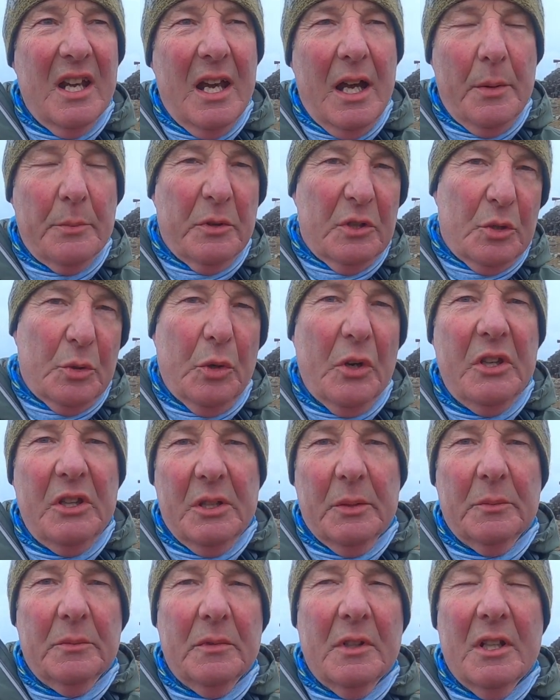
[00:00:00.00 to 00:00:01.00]
and between
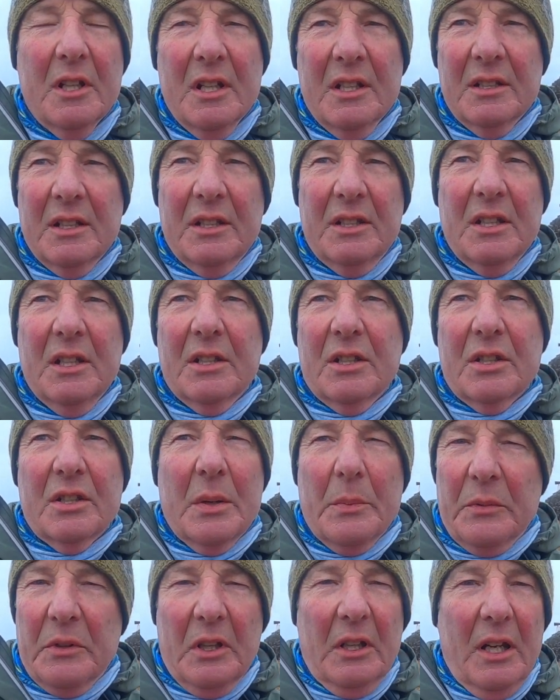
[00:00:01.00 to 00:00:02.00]
them they did
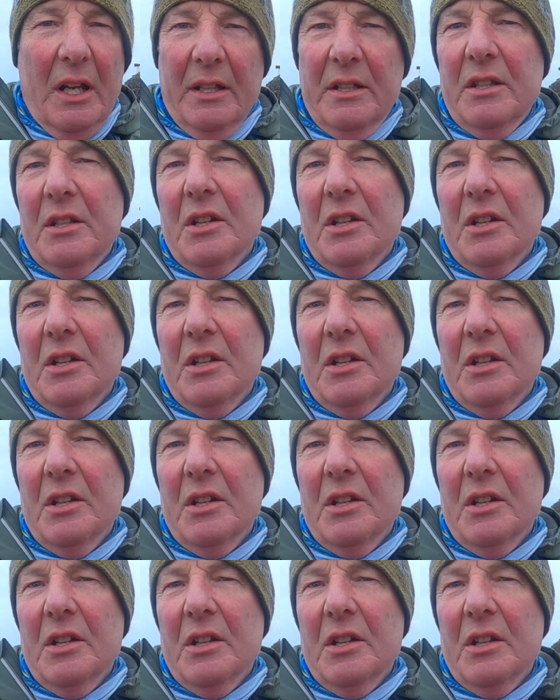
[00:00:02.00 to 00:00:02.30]
something like